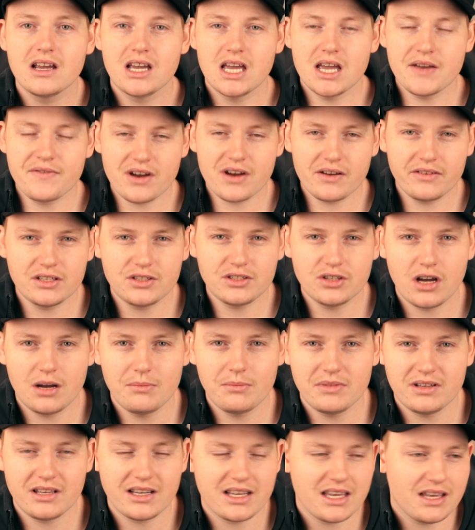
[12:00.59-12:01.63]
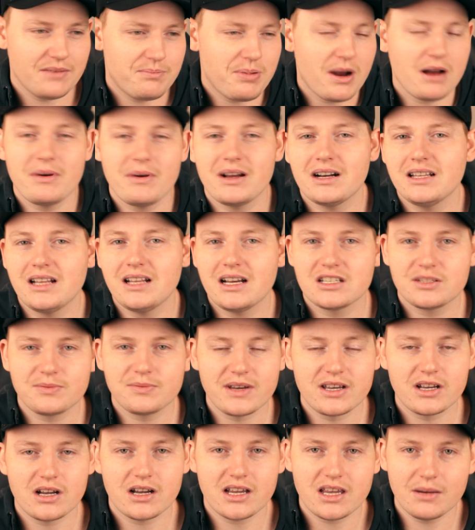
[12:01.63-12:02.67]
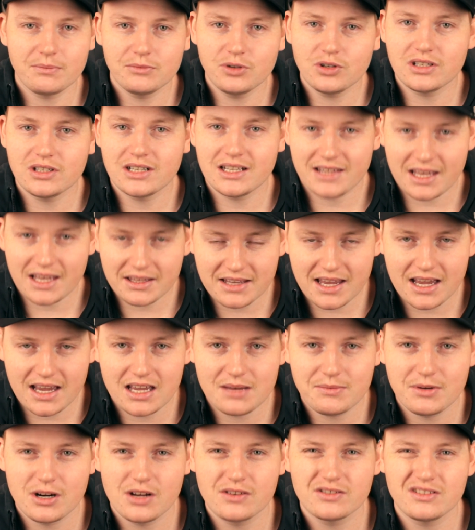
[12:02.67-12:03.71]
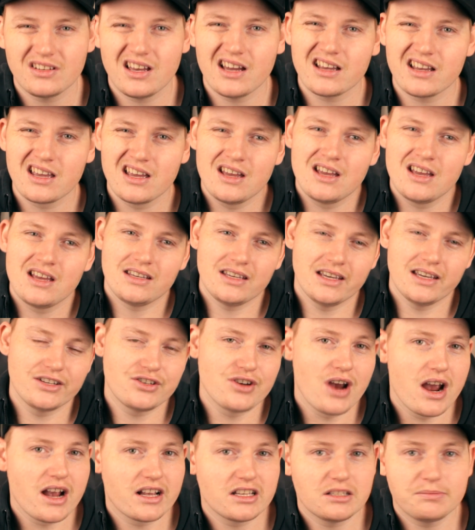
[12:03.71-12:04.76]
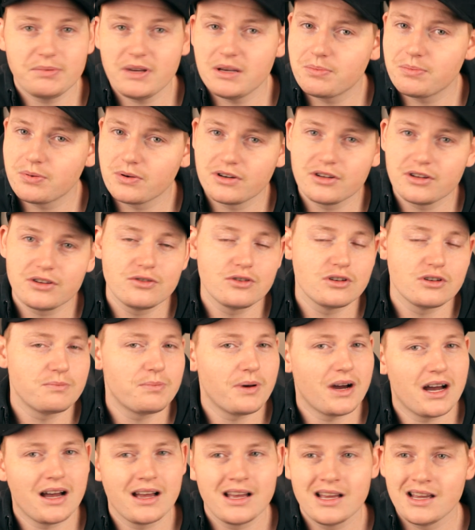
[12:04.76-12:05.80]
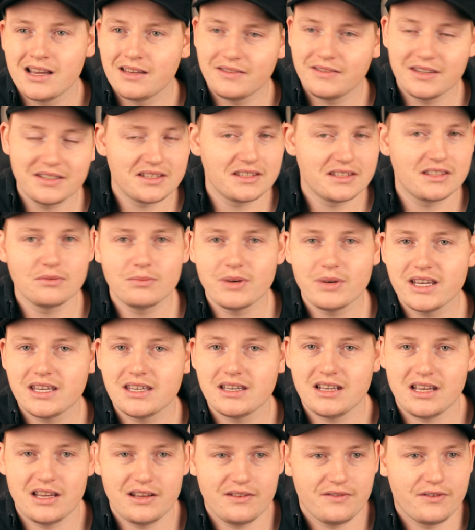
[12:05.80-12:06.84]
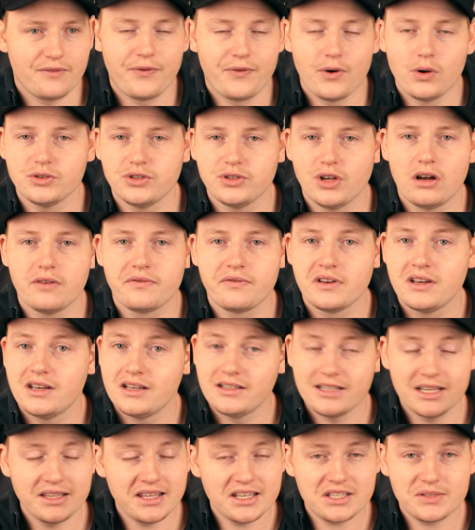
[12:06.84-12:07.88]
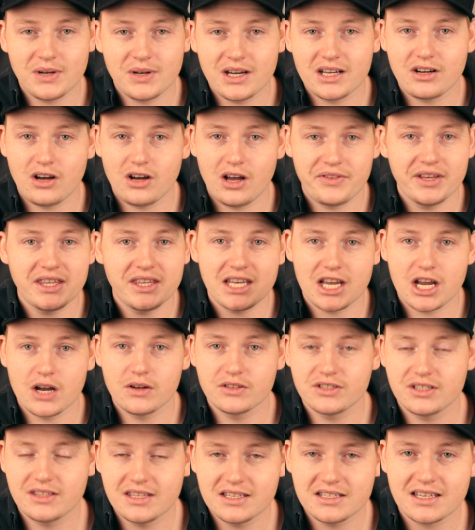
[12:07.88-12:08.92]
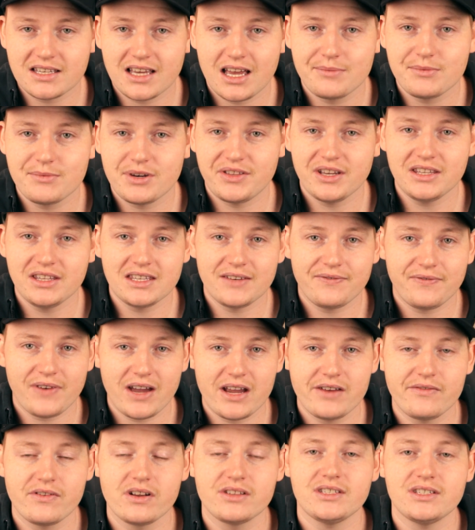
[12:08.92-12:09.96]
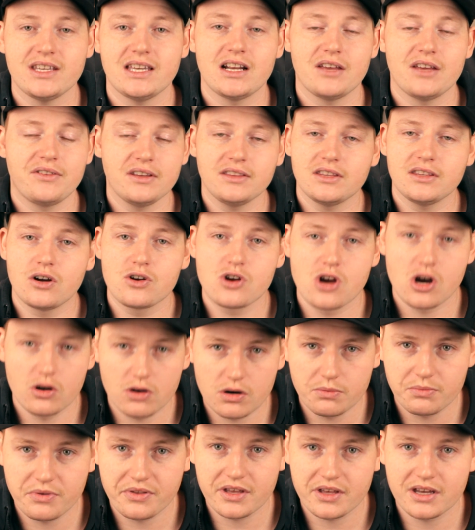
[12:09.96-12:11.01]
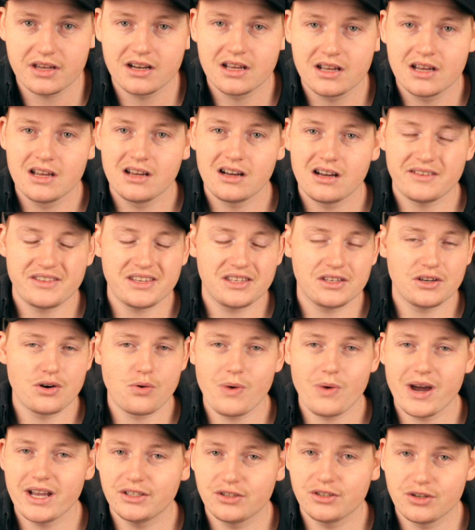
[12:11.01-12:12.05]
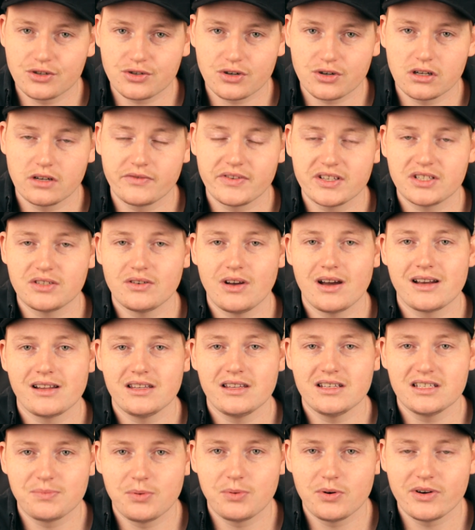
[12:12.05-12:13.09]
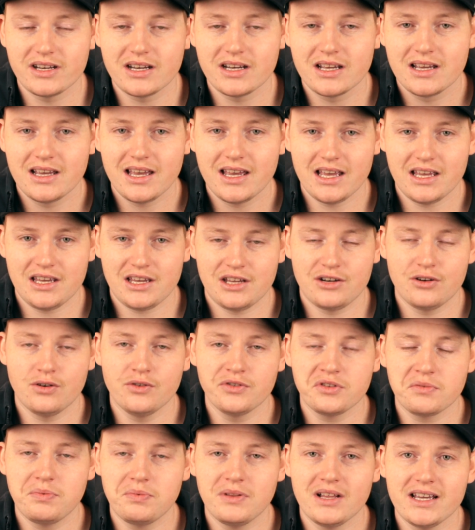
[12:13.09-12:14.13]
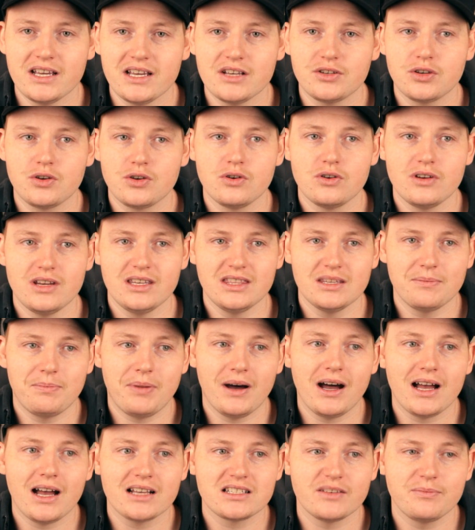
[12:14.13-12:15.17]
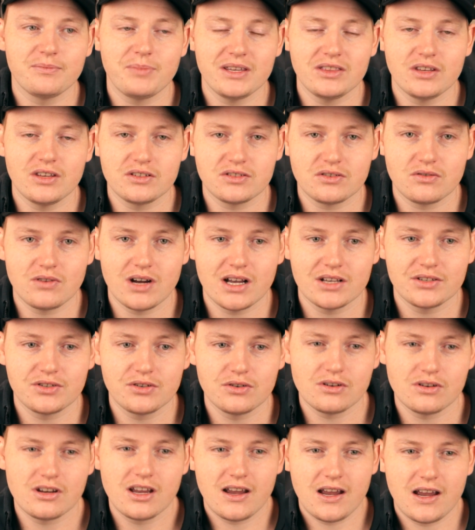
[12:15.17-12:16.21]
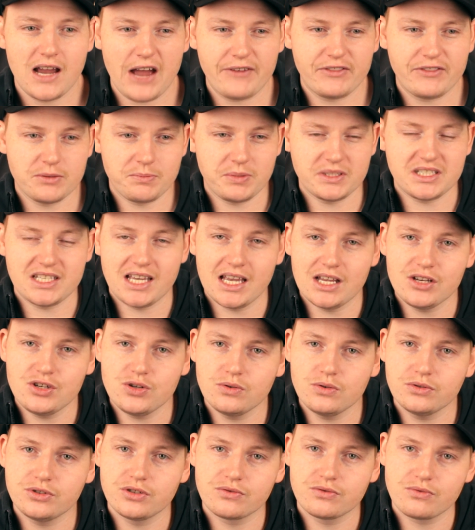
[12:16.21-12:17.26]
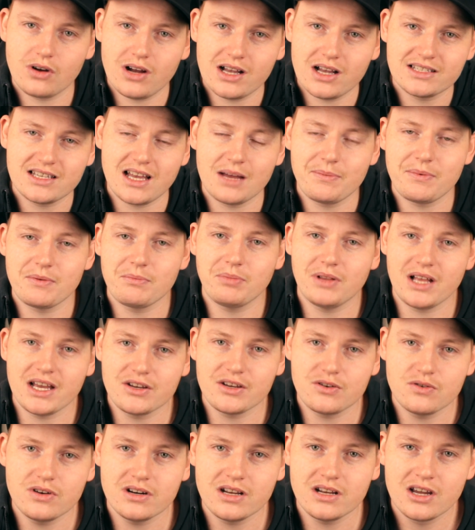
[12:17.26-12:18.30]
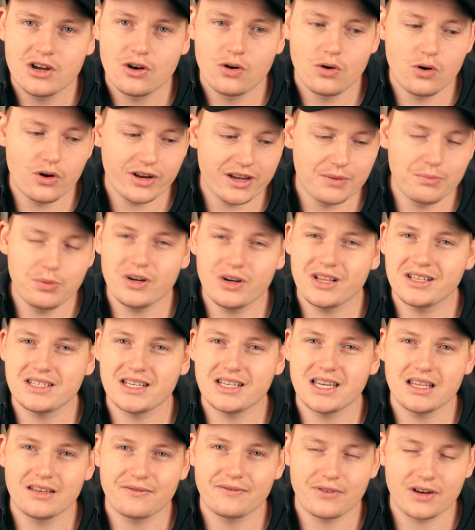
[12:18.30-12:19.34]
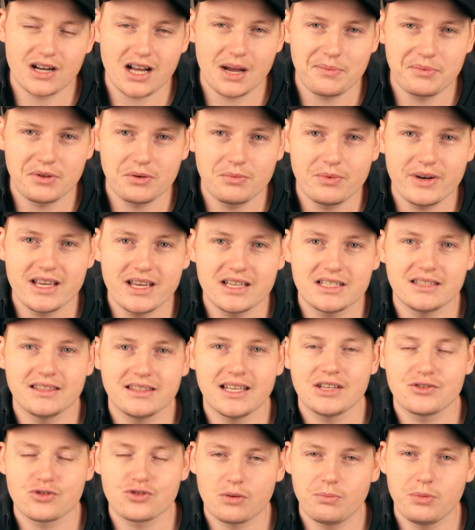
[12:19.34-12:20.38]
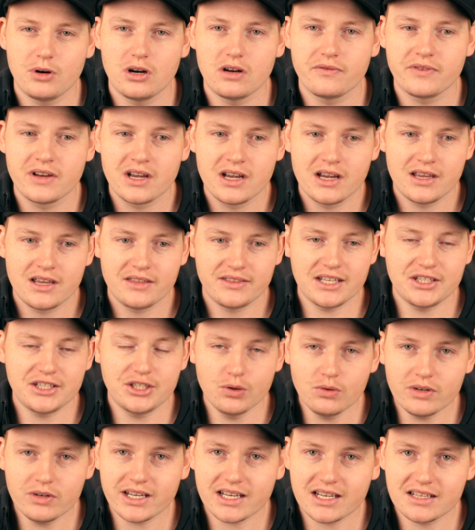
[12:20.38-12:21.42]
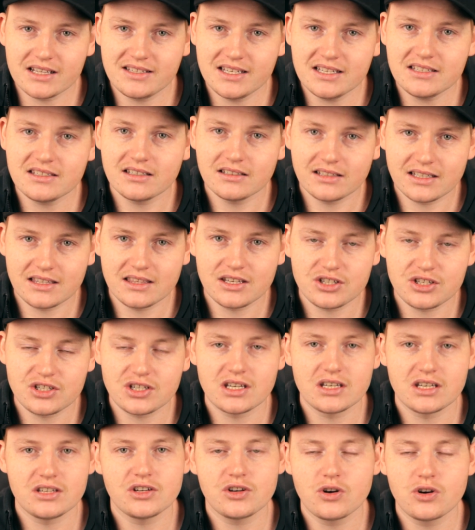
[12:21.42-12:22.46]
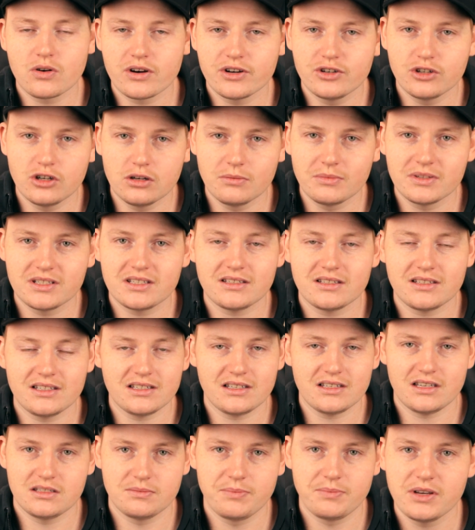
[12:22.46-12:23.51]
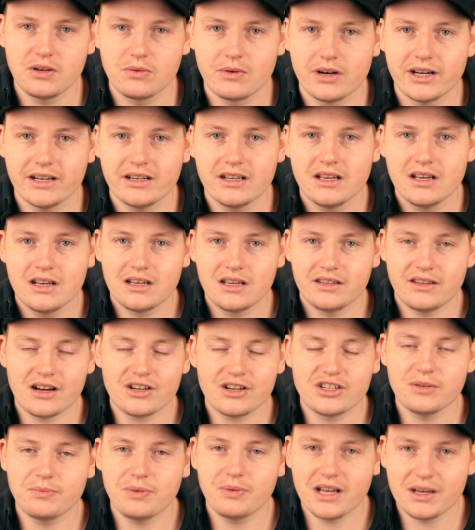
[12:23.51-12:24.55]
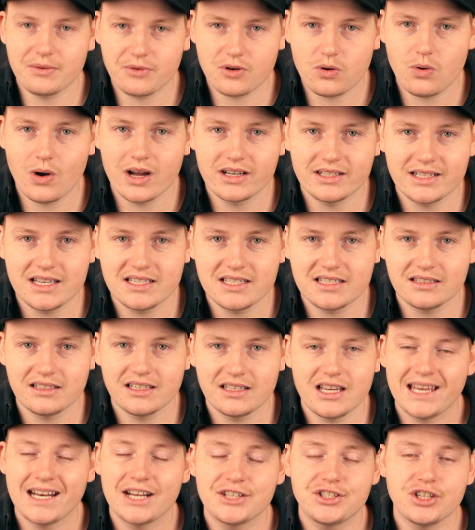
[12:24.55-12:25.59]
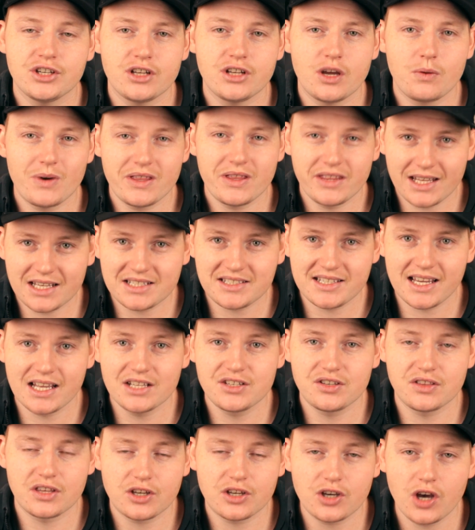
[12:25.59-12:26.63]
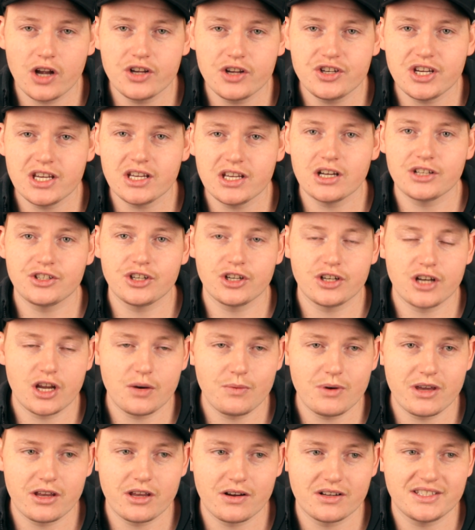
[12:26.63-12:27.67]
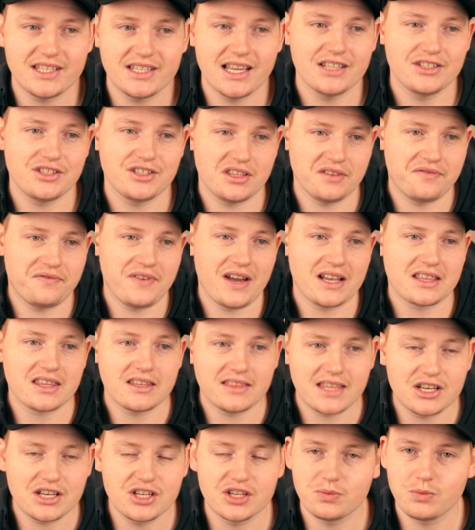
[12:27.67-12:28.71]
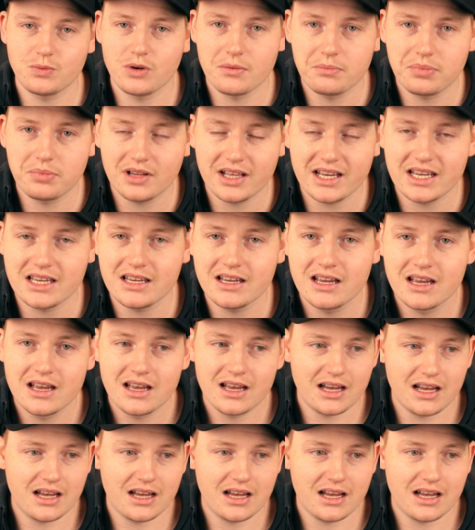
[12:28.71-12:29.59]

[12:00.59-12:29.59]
Every other time, like Parramatta last week, I kept looking at that game, and I was like, yeah, Dragon's been pretty good, but this is the week it falls off. Now this one, I think they're going to this game, I think they're favourites, and I think they'll go on with it. I think they've got way too strong of a side at this point. And all the players who in the past have been those guys who have the potential to rise up and play good or can put it together for a couple of weeks and they drop off. They're doing it consistently this year. Corey Norman's is a big one. They're actually playing quite decently. And I don't know whether that's down to the coaching. I don't know whether it's down to the fact that they just weren't playing